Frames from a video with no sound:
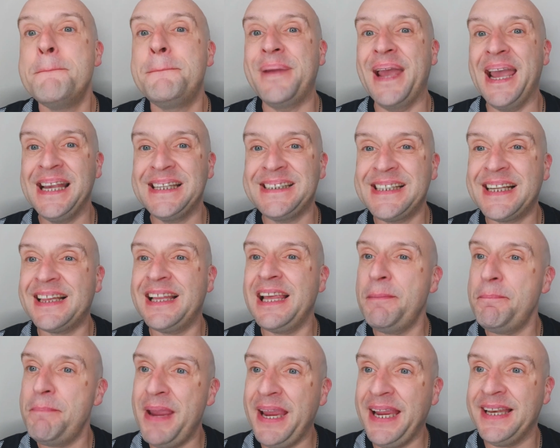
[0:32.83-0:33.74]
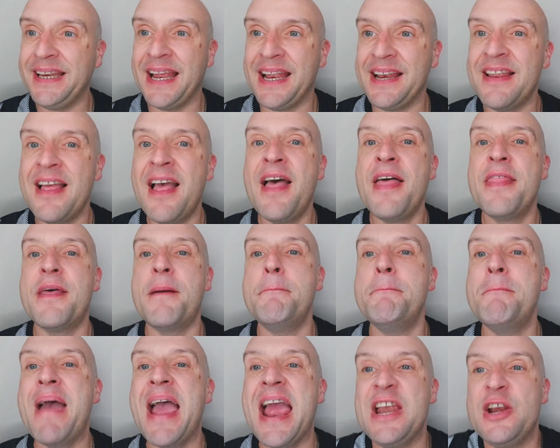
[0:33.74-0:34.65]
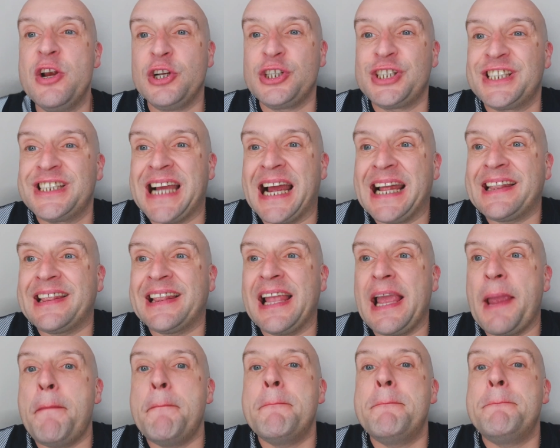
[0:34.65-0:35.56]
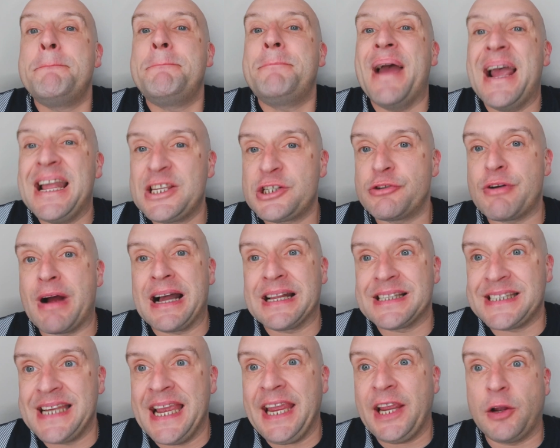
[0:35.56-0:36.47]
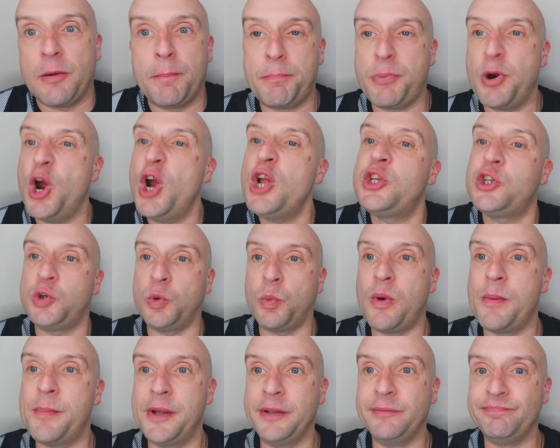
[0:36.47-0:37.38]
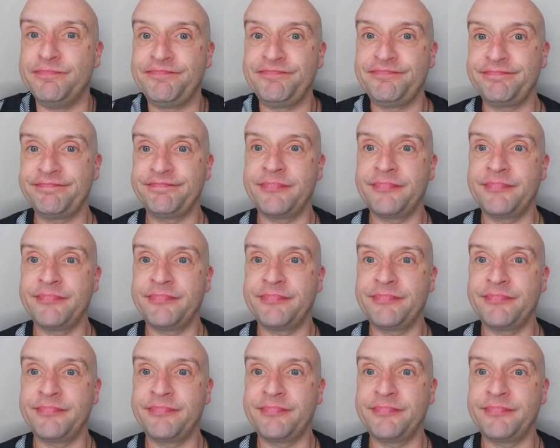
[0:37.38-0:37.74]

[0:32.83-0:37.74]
Basically meaning that men are sadly better at it compared to women.